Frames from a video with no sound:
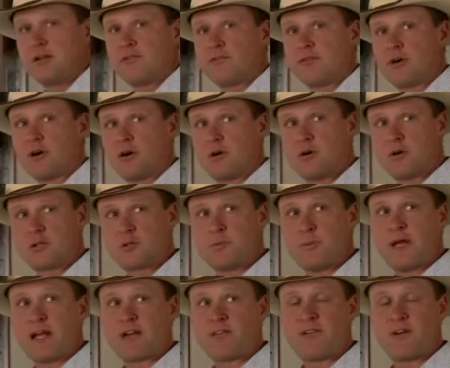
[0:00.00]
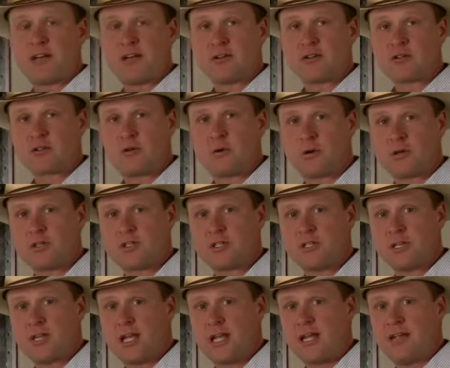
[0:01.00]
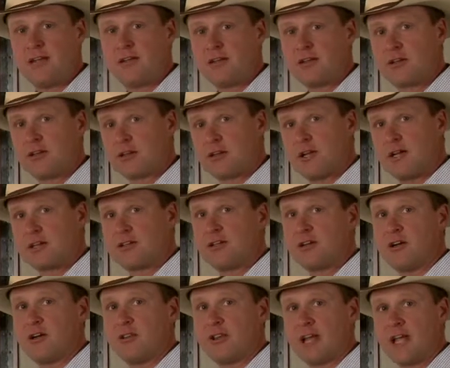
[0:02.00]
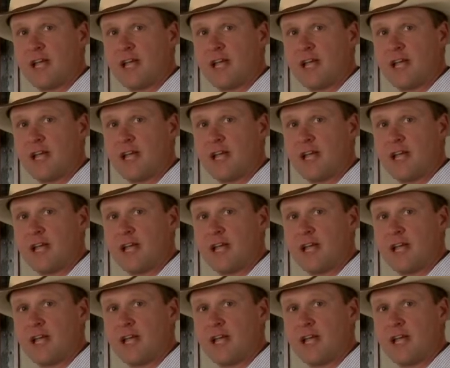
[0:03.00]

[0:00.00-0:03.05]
for our horseback finals course today. Good luck to all the